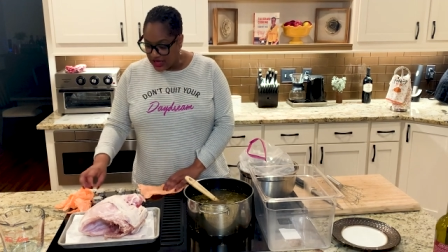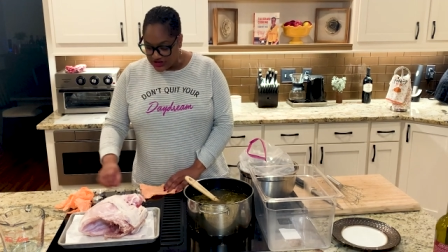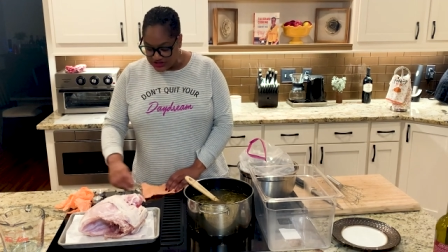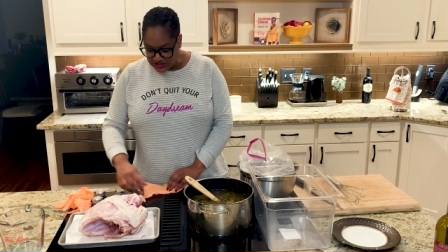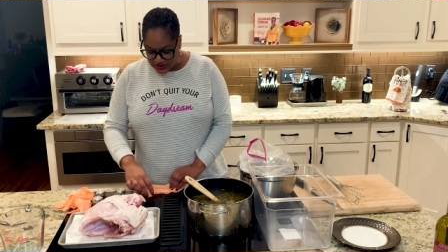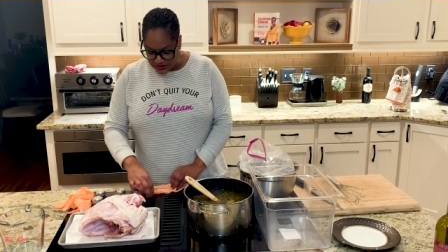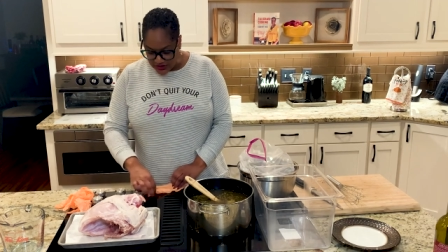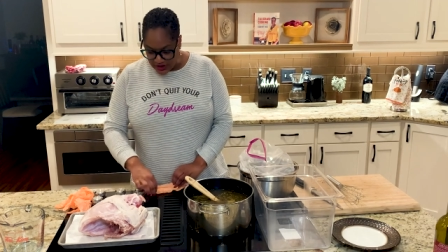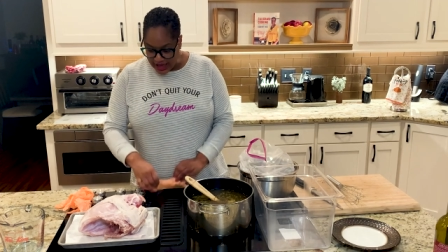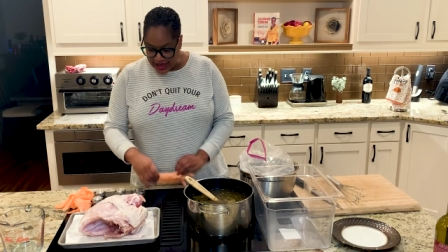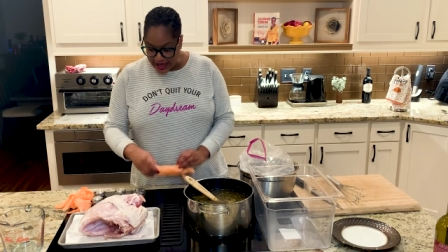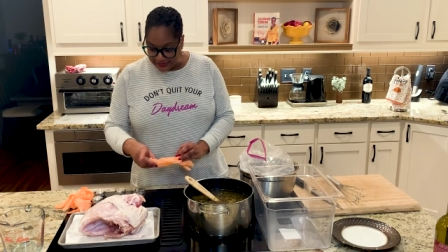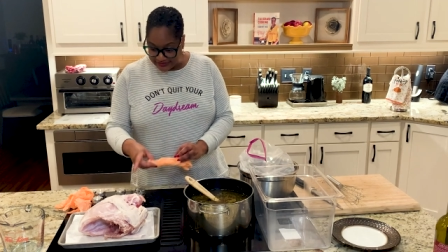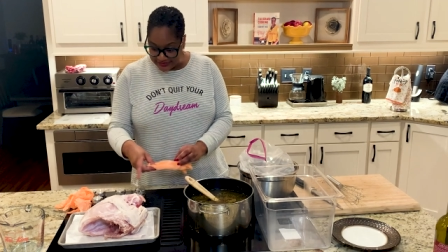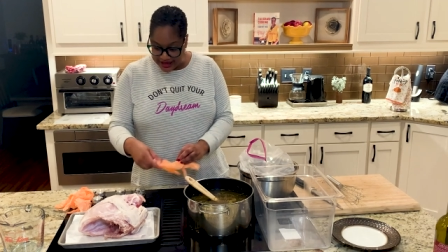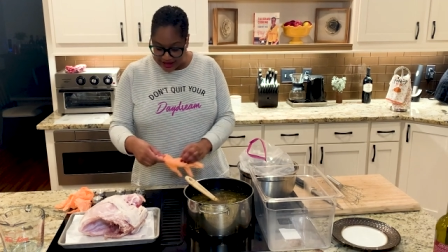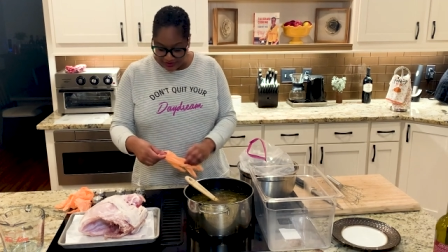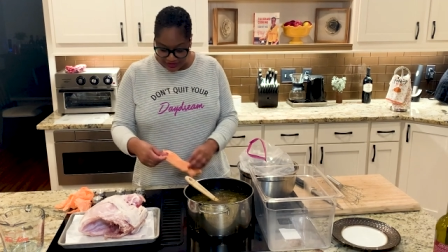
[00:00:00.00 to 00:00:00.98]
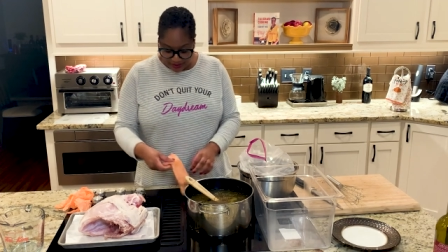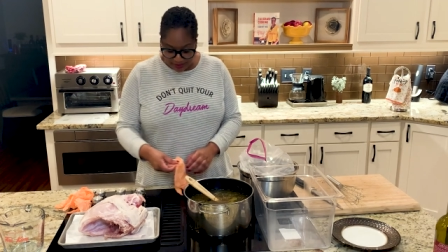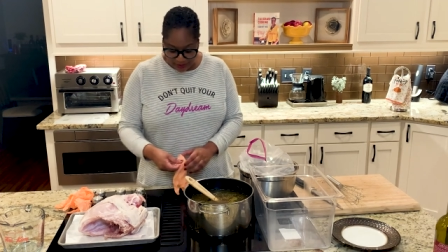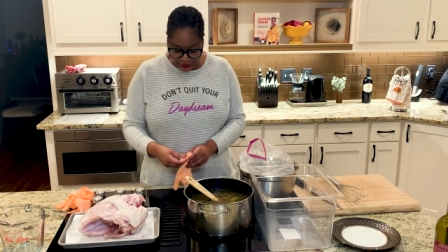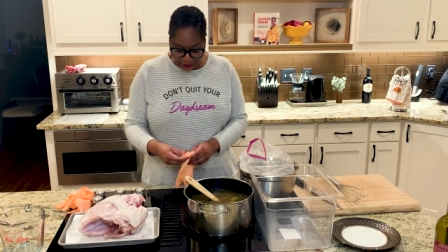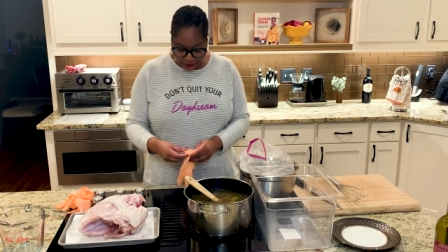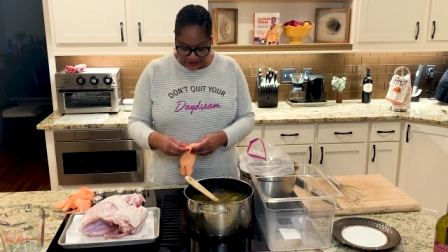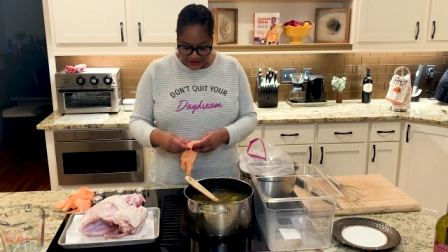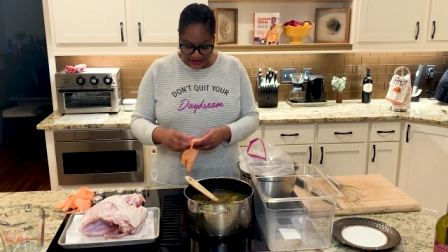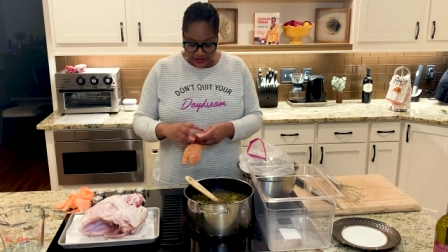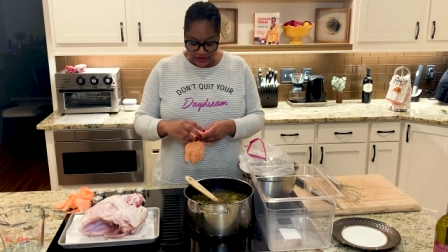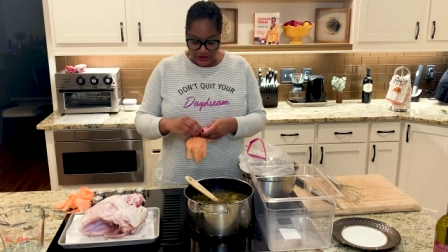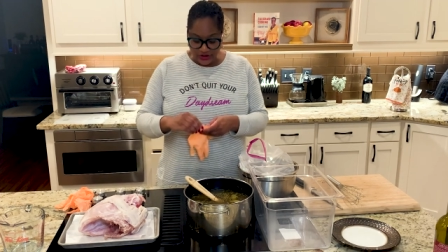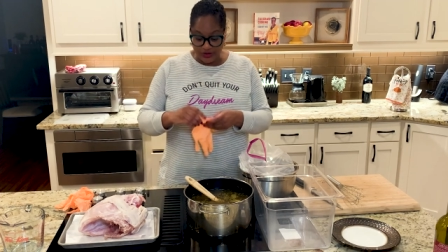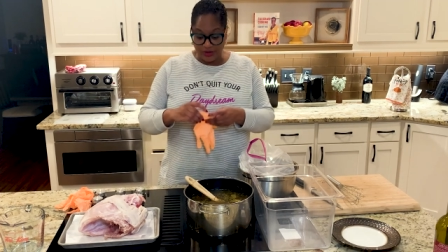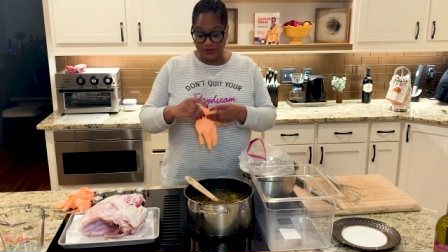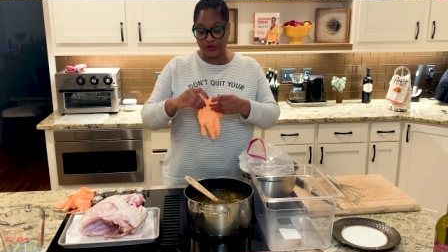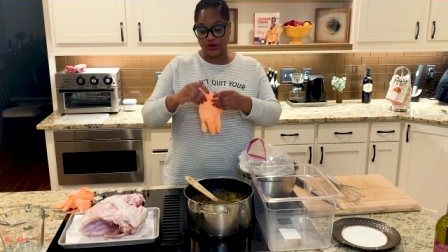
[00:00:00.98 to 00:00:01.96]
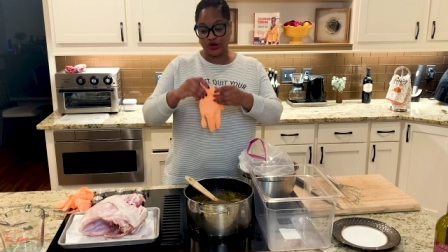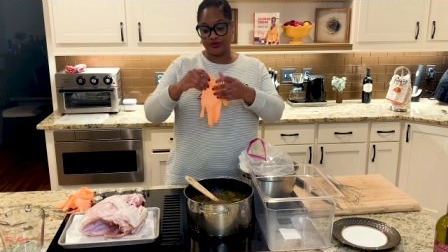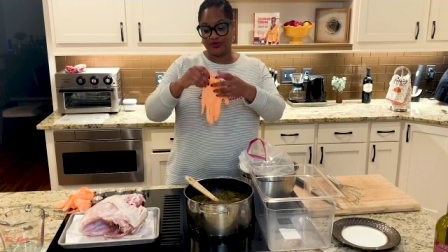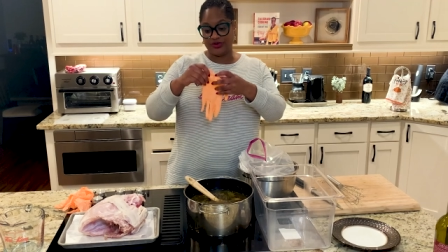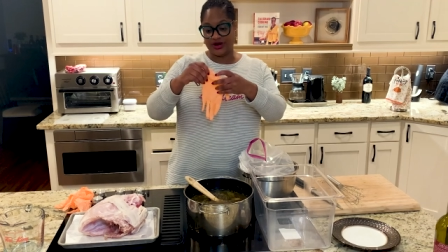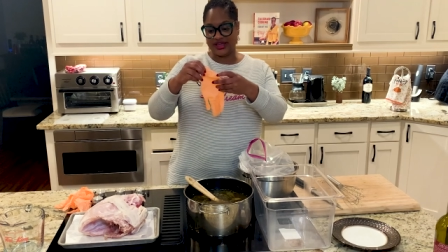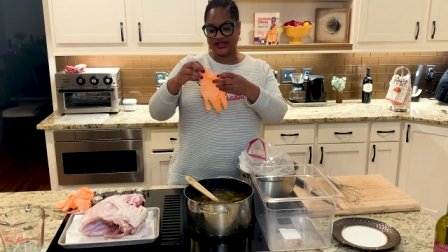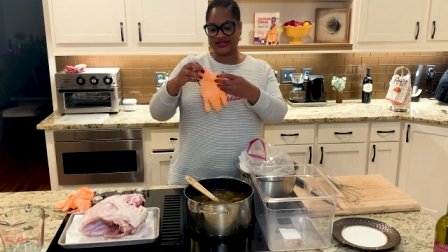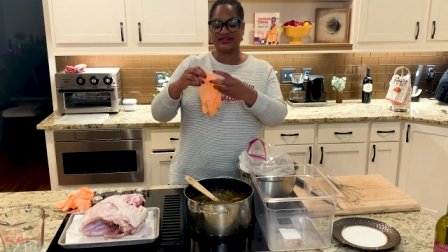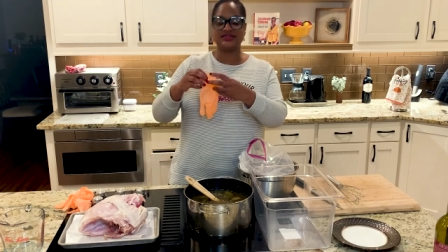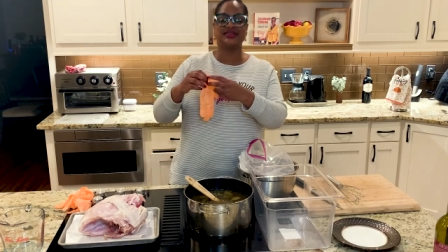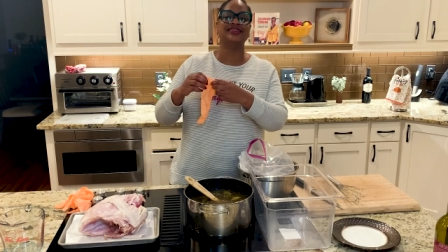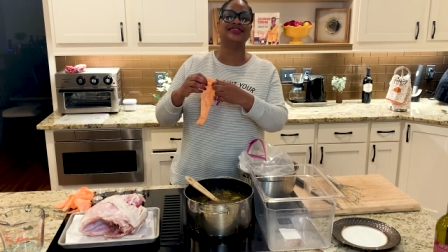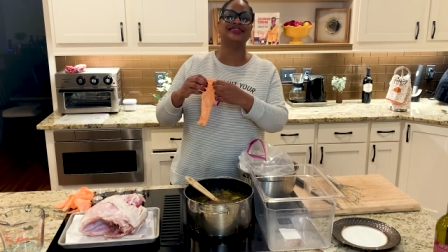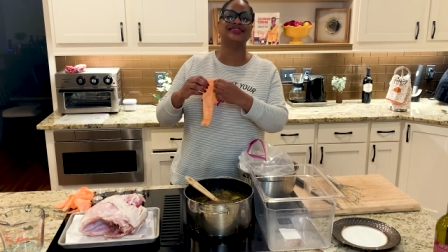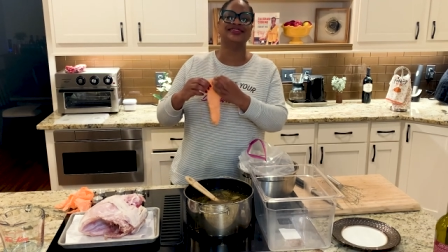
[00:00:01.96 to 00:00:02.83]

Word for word: So I've got the bird here, the bird breast.